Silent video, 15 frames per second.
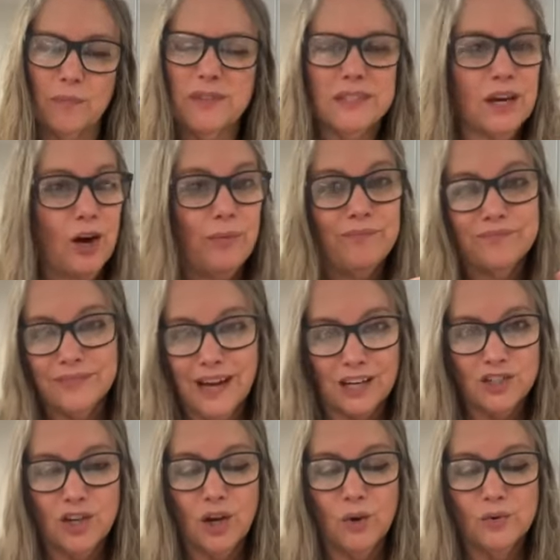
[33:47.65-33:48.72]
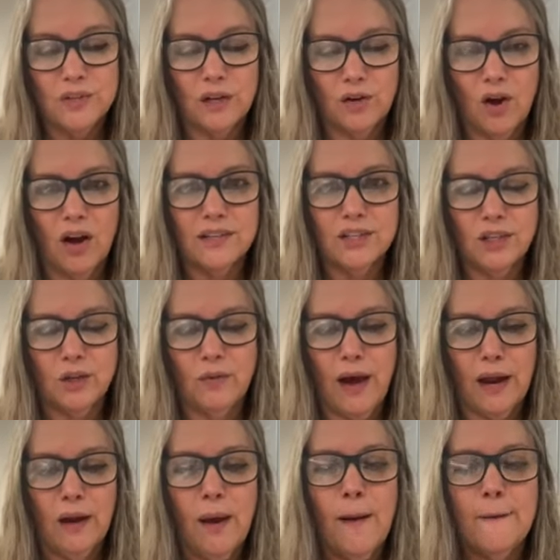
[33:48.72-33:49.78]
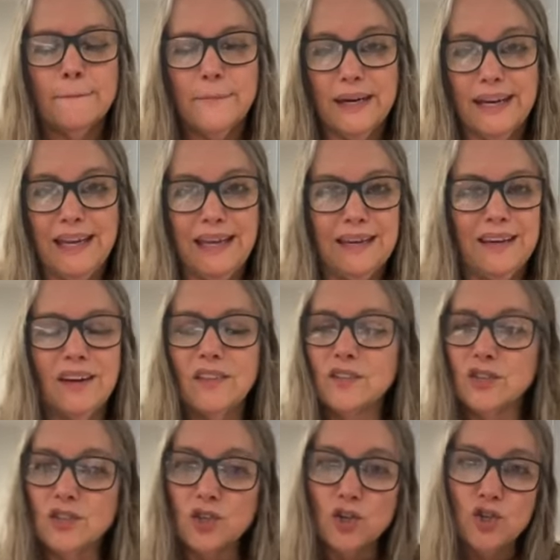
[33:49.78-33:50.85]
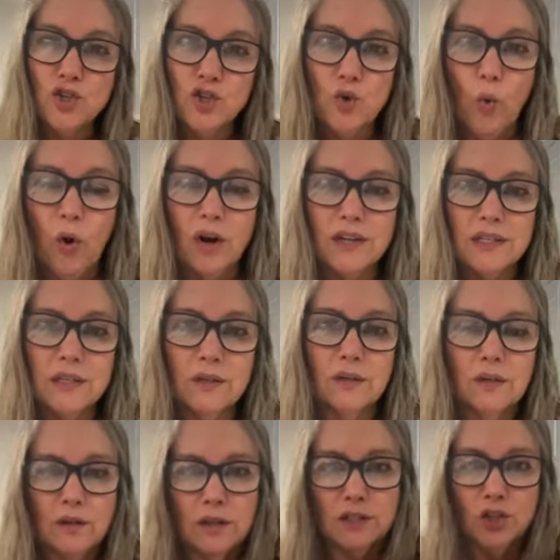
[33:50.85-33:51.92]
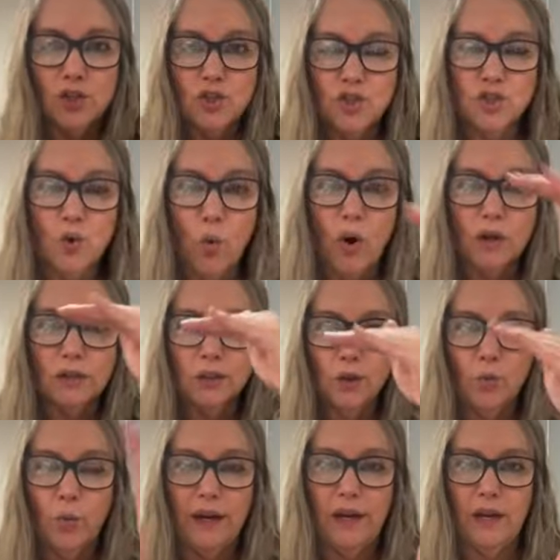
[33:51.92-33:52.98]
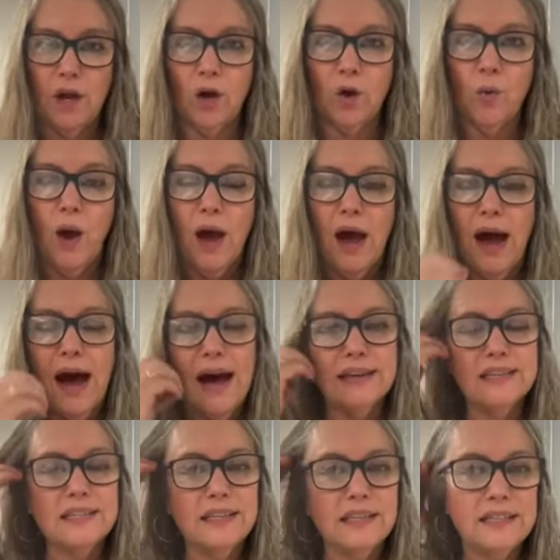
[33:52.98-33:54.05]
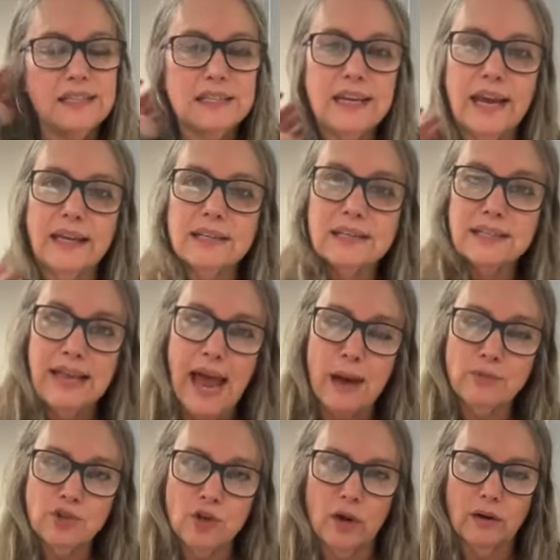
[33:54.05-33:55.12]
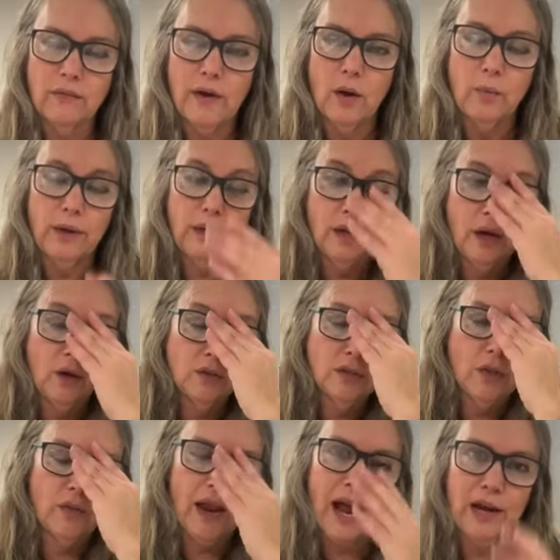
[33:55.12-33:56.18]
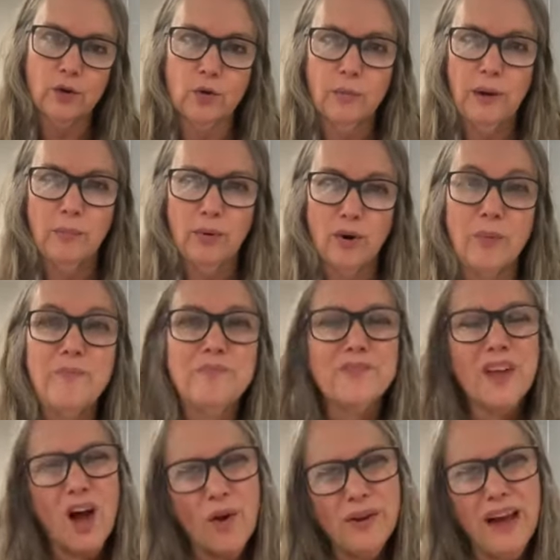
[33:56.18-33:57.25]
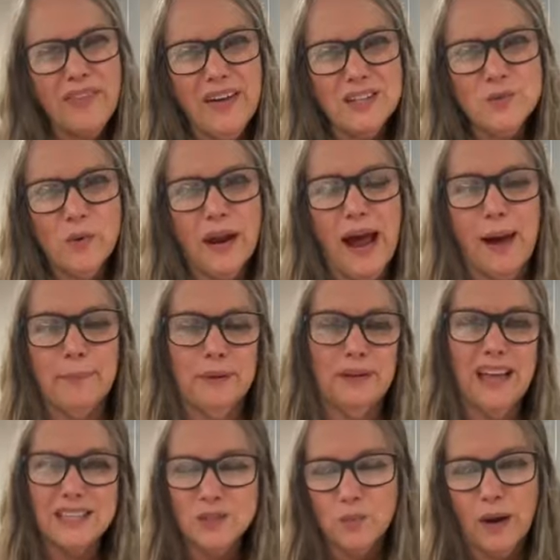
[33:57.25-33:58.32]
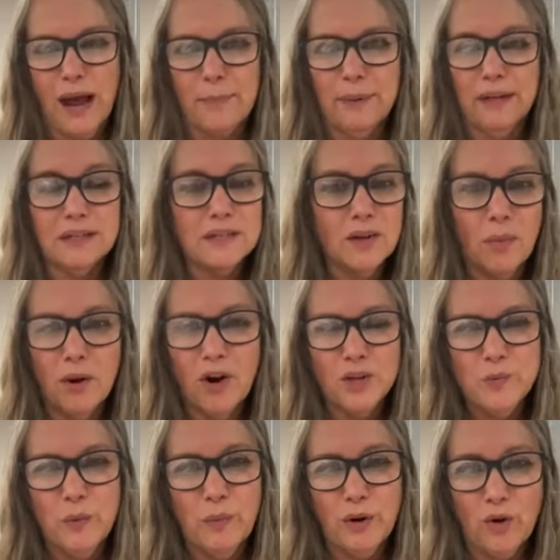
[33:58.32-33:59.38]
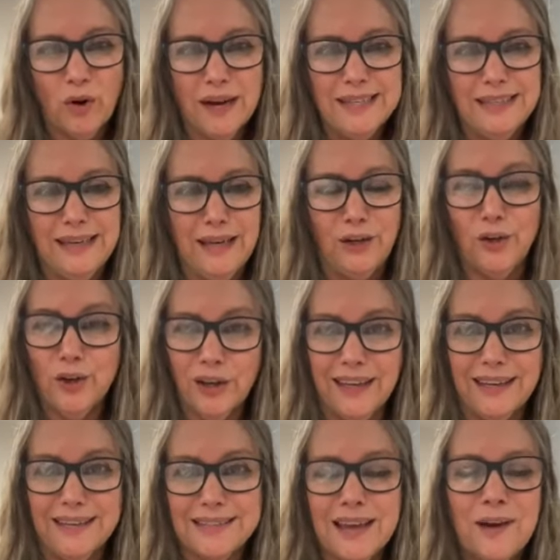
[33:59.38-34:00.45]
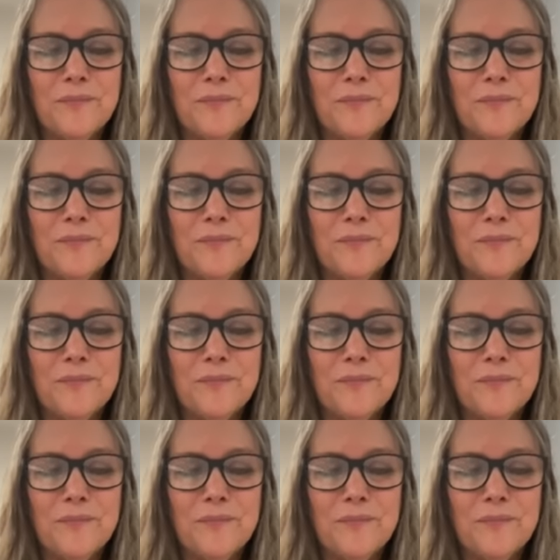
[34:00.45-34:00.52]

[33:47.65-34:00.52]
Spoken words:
So I chose not to do that. But again, this is a short little window. I just needed to take a snapshot of that window so that I could remember, oh yeah, that's what happened. It's not because we went crazy eating cookies.